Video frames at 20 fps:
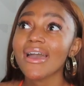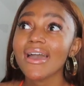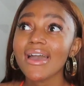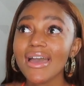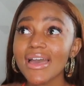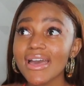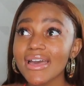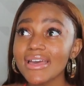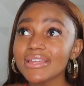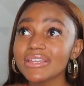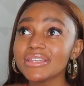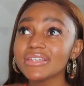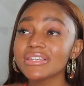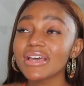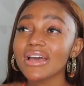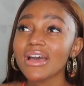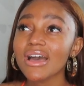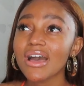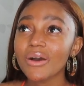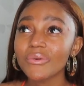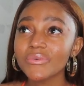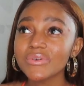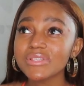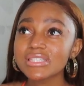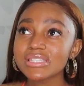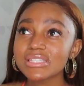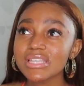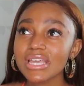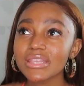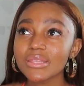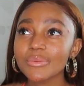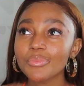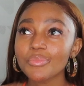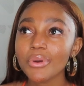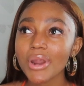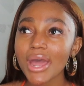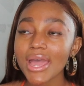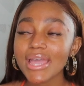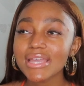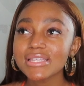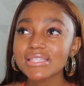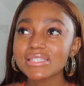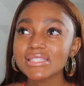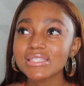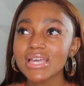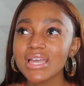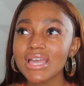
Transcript: And I would say the price,